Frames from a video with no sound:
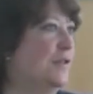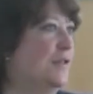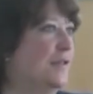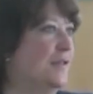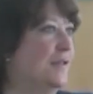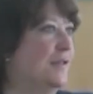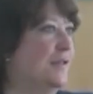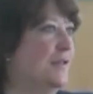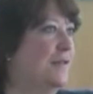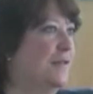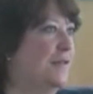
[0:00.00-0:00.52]

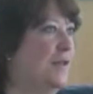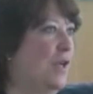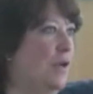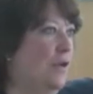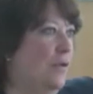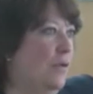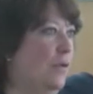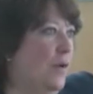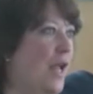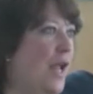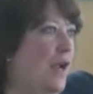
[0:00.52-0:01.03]
This is
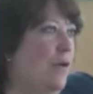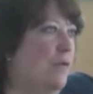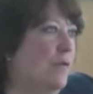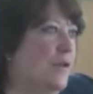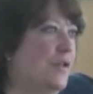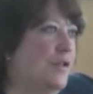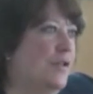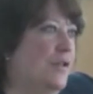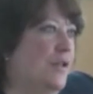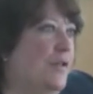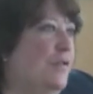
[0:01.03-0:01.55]
a
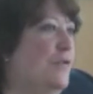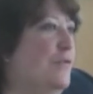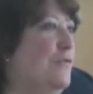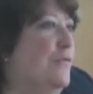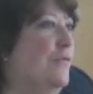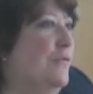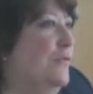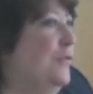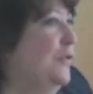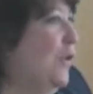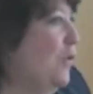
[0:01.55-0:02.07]
language that you
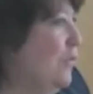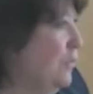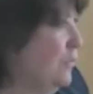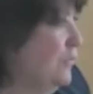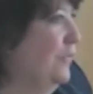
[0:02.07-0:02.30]
don't